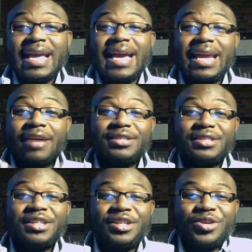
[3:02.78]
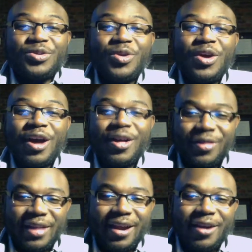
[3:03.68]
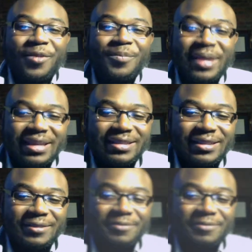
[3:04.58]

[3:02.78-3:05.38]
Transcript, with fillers: and I'll see you there. Peace.